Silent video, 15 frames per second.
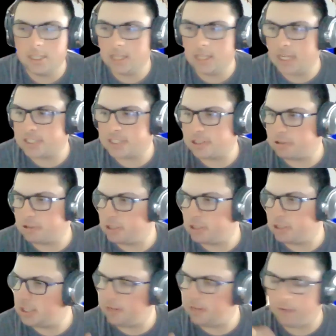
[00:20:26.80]
then lastly,
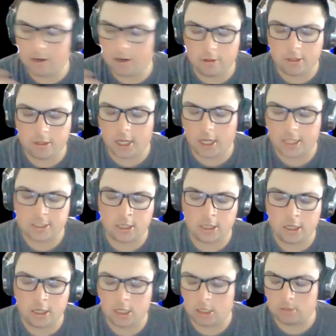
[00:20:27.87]
Chris, any final thoughts
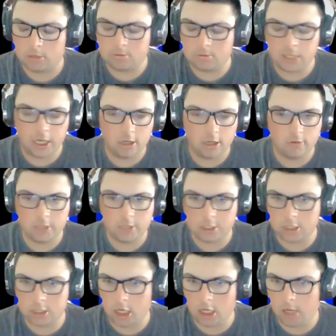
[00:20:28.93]
on taking over the
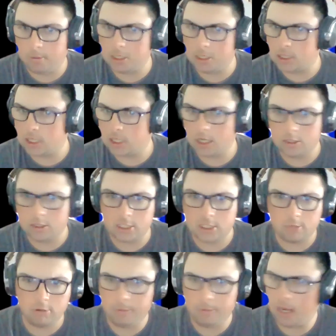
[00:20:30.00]
job? Anything else
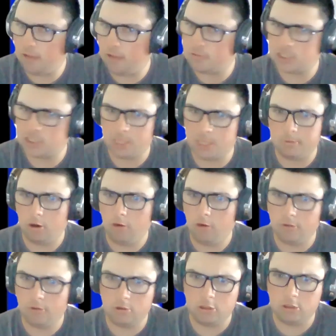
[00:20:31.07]
that we may have skipped
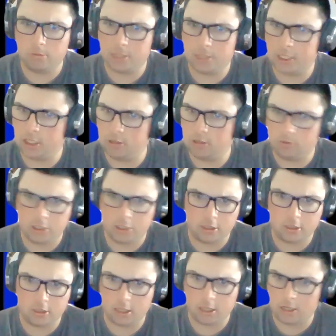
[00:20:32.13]
over a little bit here? What are
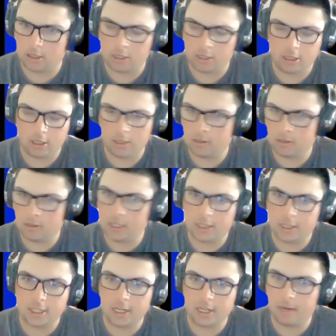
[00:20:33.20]
your thoughts?
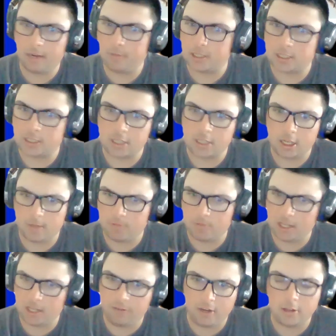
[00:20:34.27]
Anything that I missed?
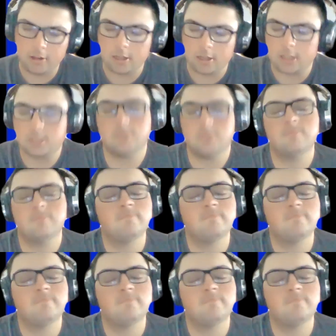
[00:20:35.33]
Any final thoughts?